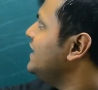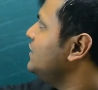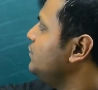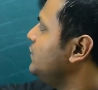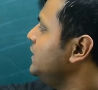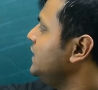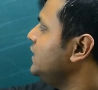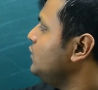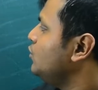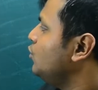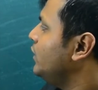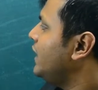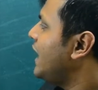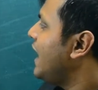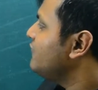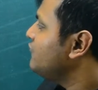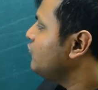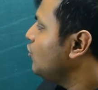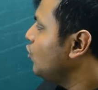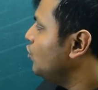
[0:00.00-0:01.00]
and B will
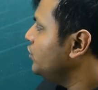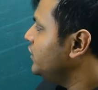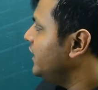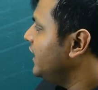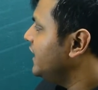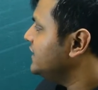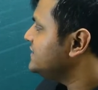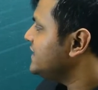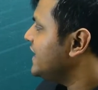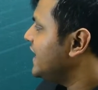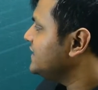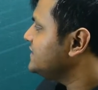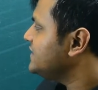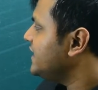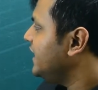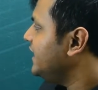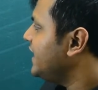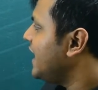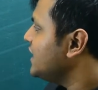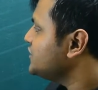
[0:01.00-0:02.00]
have coordinates x
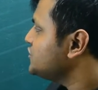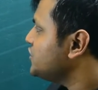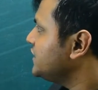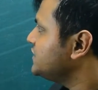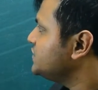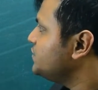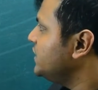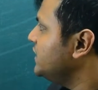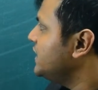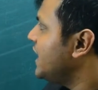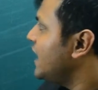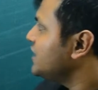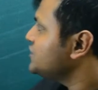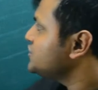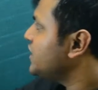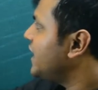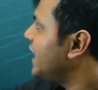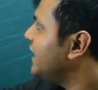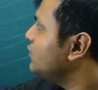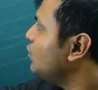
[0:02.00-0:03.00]
a dash, x b dash
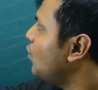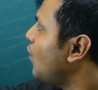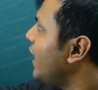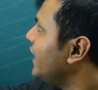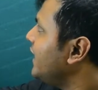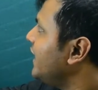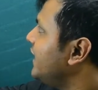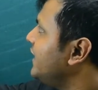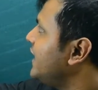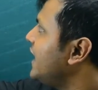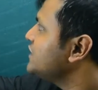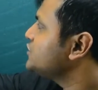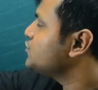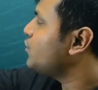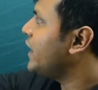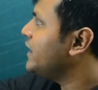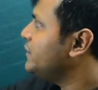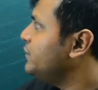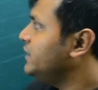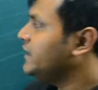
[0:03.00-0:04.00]
and y a dash,
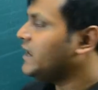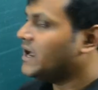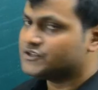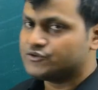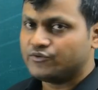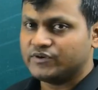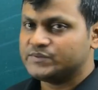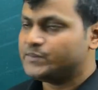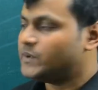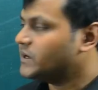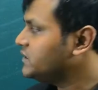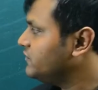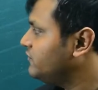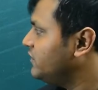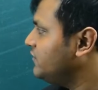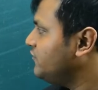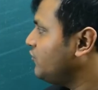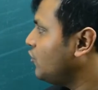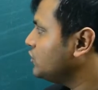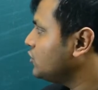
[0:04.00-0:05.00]
y b dash
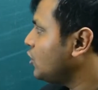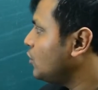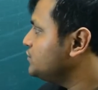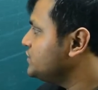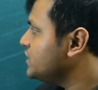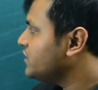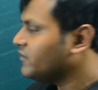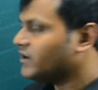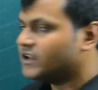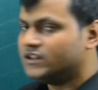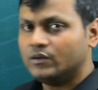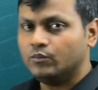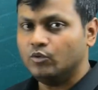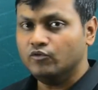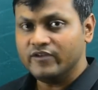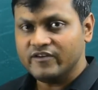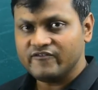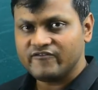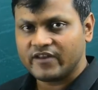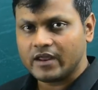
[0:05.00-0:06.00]
respectively for the observer in the
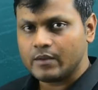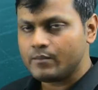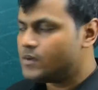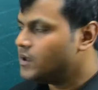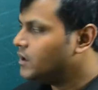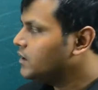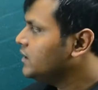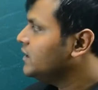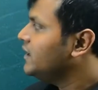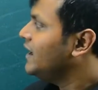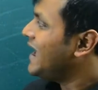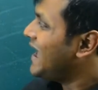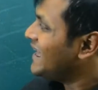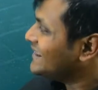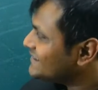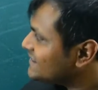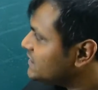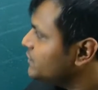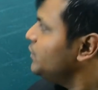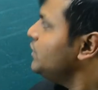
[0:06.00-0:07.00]
moving frame.
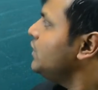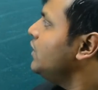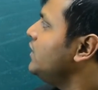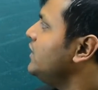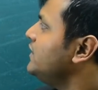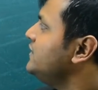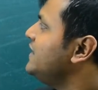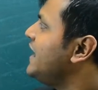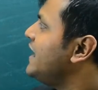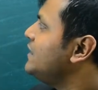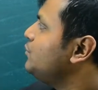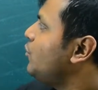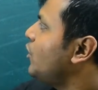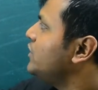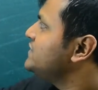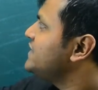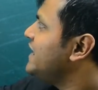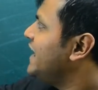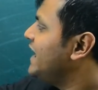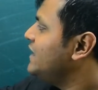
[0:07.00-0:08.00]
And similarly, the
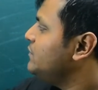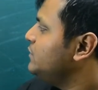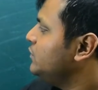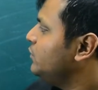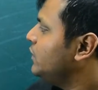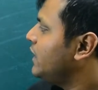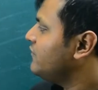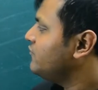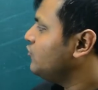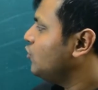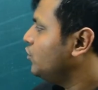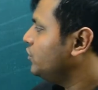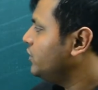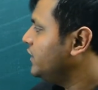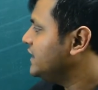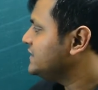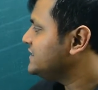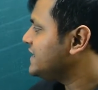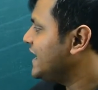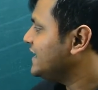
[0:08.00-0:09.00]
endpoints A and B will have
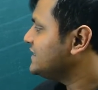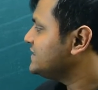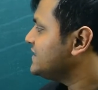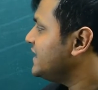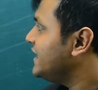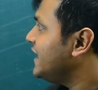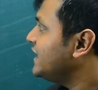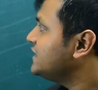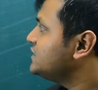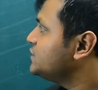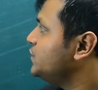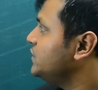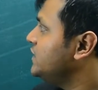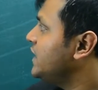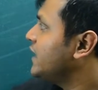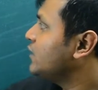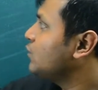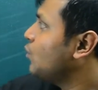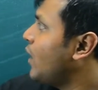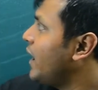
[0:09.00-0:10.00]
coordinates x a, x b
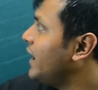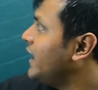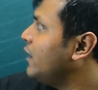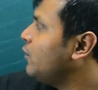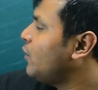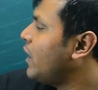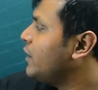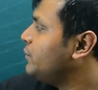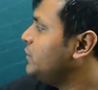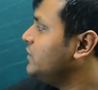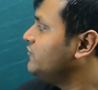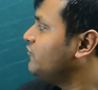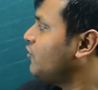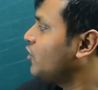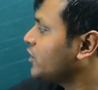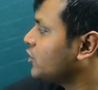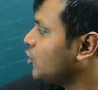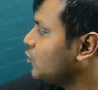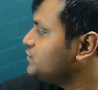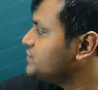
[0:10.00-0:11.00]
and y a, y b
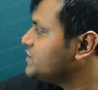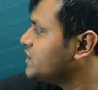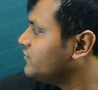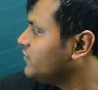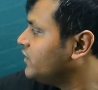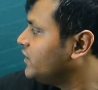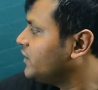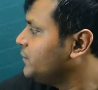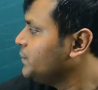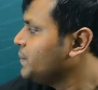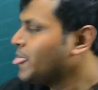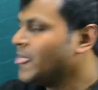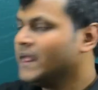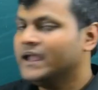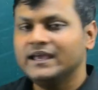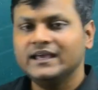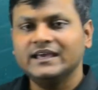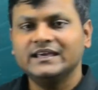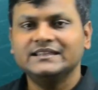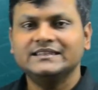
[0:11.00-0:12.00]
for an observer
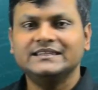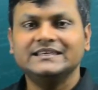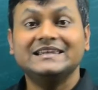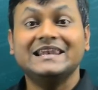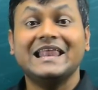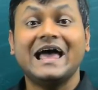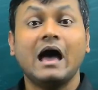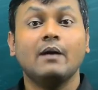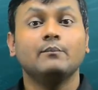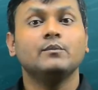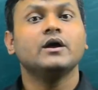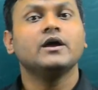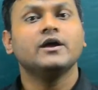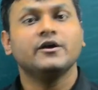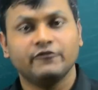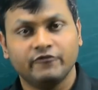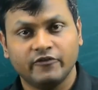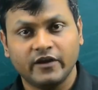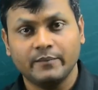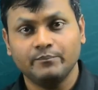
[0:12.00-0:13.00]
in the lab
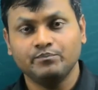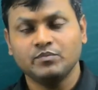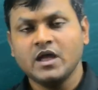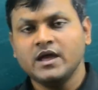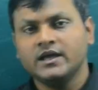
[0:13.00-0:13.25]
frame.